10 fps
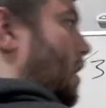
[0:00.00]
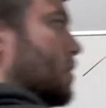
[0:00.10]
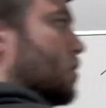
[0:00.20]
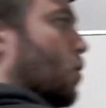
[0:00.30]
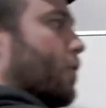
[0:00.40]

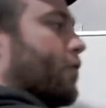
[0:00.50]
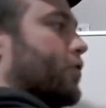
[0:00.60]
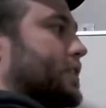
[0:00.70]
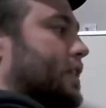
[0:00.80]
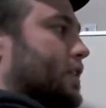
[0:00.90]
So for
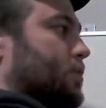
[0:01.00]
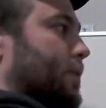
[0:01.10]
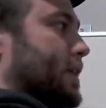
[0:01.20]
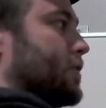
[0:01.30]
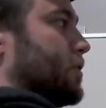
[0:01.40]
6, we
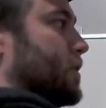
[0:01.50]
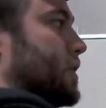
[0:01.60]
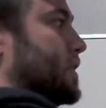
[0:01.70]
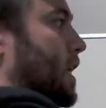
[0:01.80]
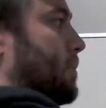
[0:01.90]
can do the
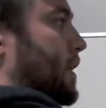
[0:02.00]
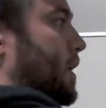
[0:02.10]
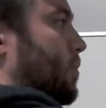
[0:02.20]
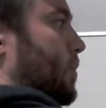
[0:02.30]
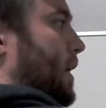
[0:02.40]
same
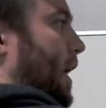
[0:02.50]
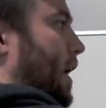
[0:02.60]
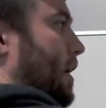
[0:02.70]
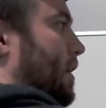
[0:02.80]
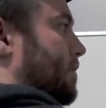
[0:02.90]
thing. We
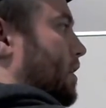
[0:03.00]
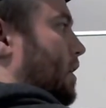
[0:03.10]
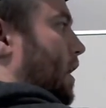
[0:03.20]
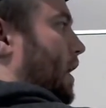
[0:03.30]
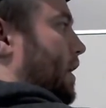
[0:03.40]
have
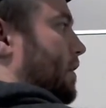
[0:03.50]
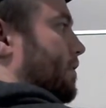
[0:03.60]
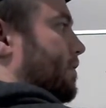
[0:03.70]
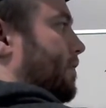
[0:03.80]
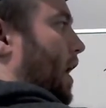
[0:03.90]
a
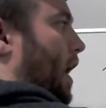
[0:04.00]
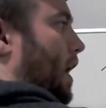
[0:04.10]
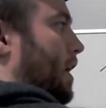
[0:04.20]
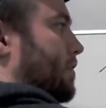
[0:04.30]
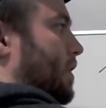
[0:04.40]

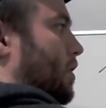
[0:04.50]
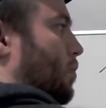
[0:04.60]
5 and a